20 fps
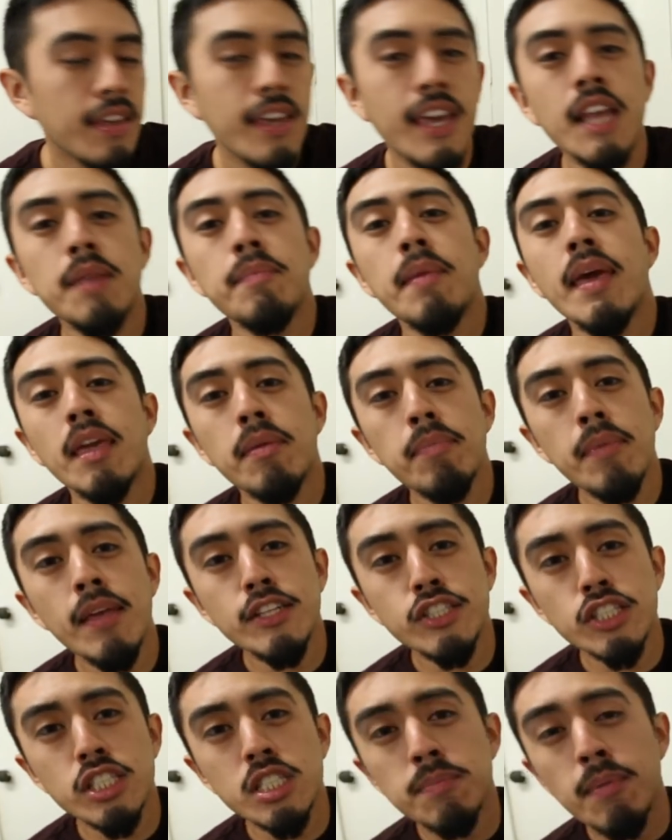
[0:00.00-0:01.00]
can make me
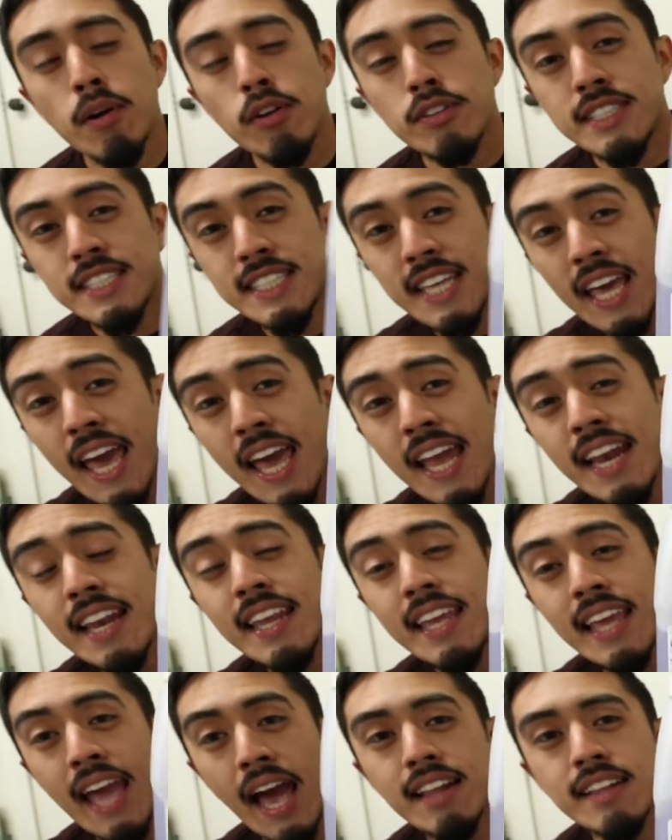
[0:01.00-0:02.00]
just about
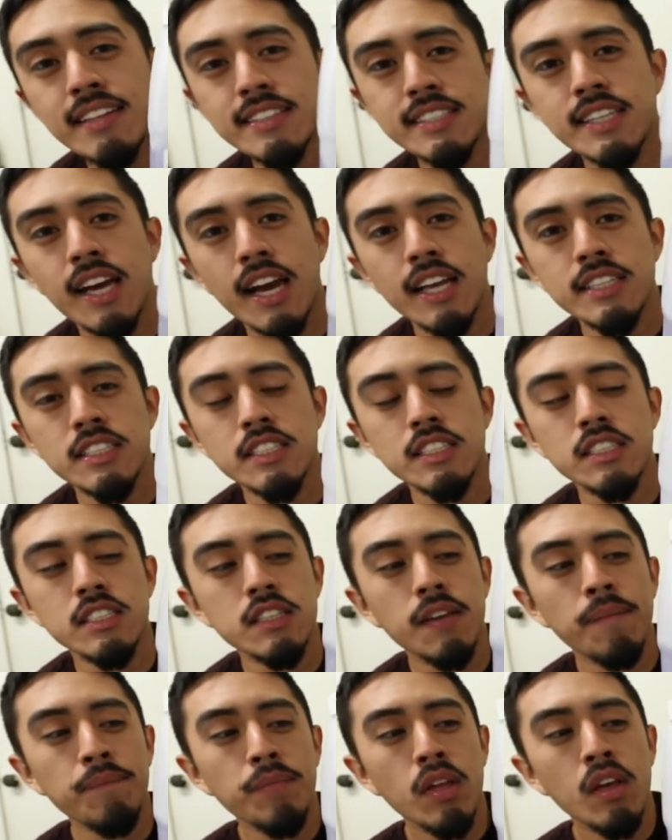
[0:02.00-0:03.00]
10 gallon
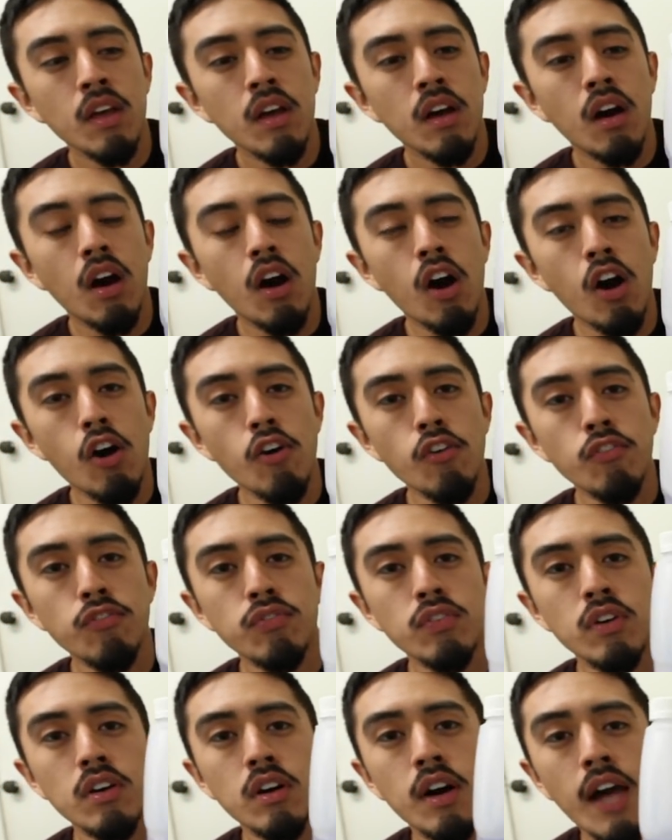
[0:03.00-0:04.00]
sizes
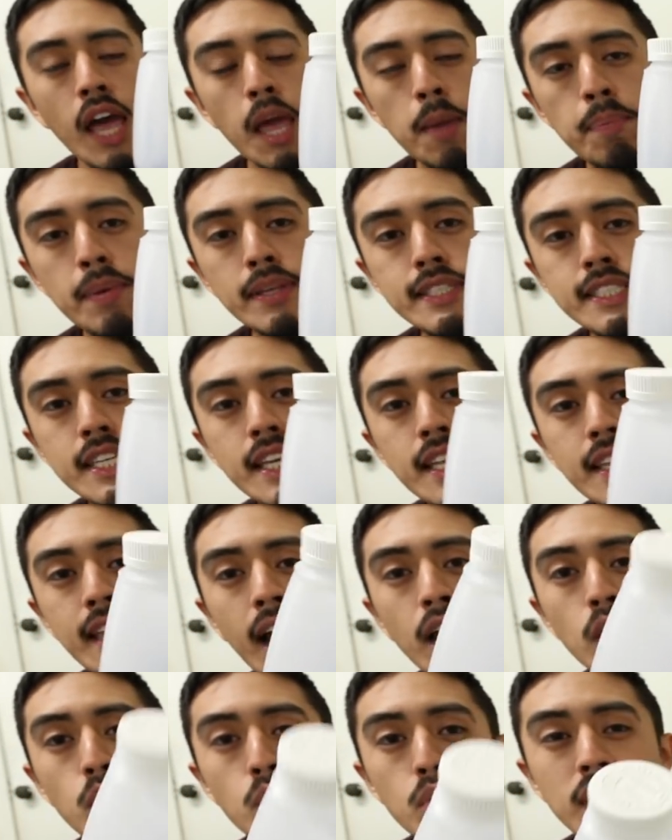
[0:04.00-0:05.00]
of APC
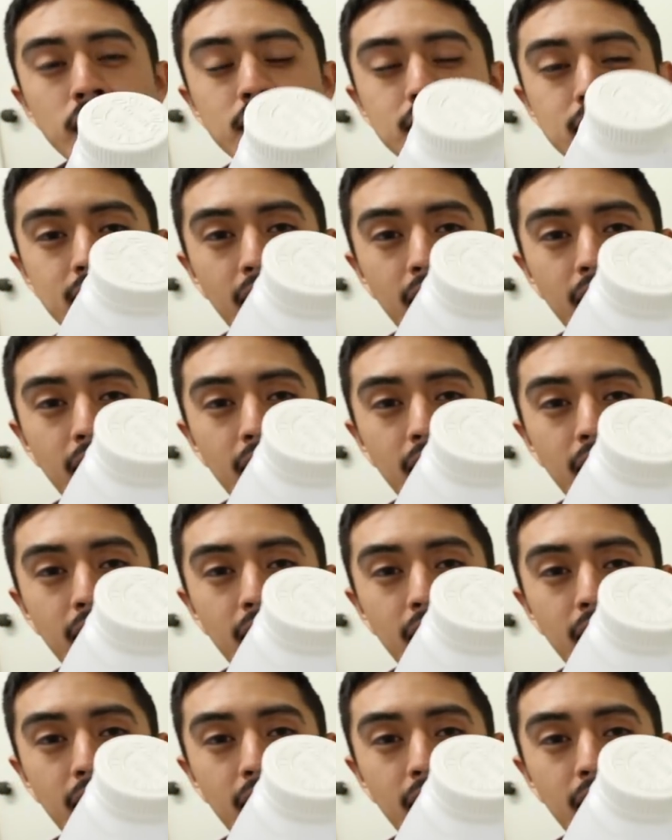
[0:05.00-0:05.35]
diluted